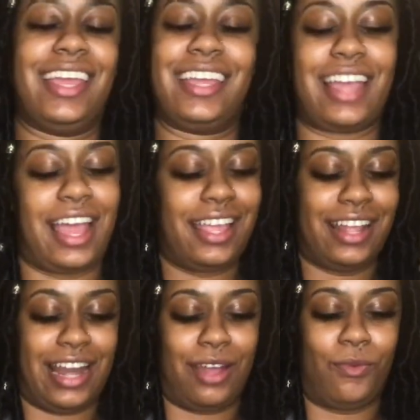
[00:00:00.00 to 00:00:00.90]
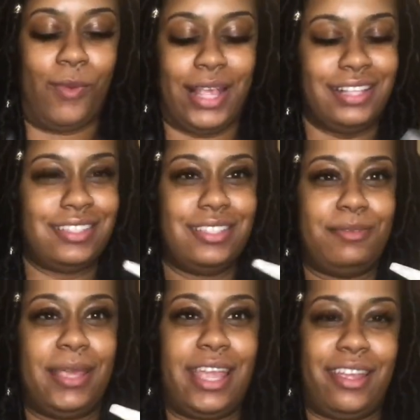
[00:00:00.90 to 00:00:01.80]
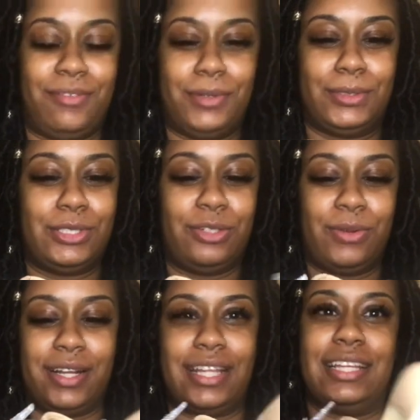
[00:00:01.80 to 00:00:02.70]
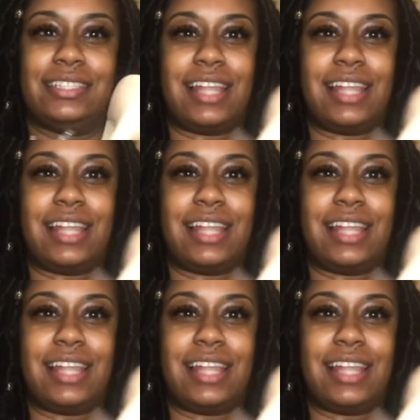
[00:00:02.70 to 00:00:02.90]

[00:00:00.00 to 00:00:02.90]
I cannot wait to be able to wear these.